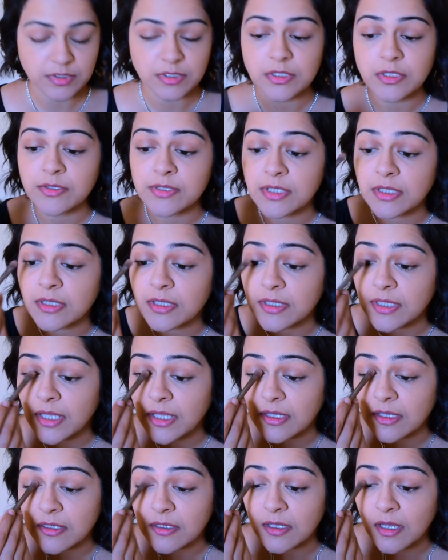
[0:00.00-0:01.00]
using the
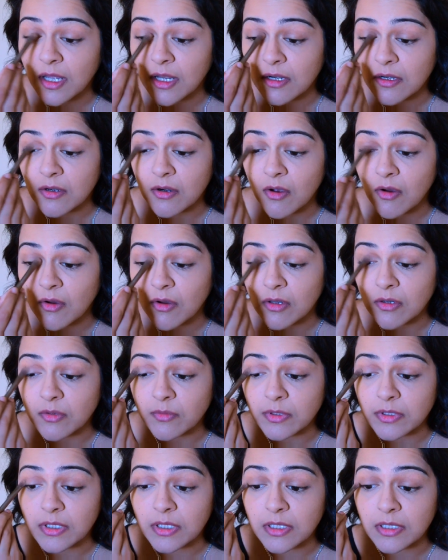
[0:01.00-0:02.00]
Naked color all
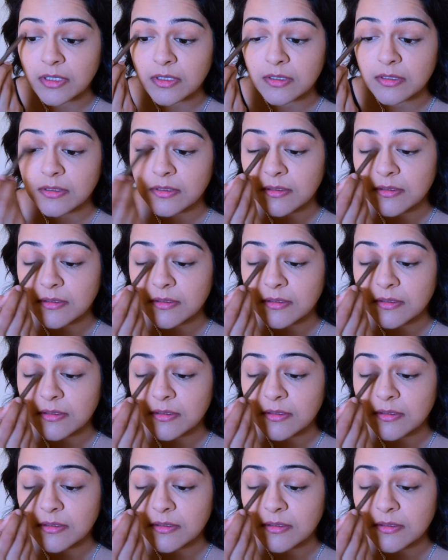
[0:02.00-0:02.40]
over the lid.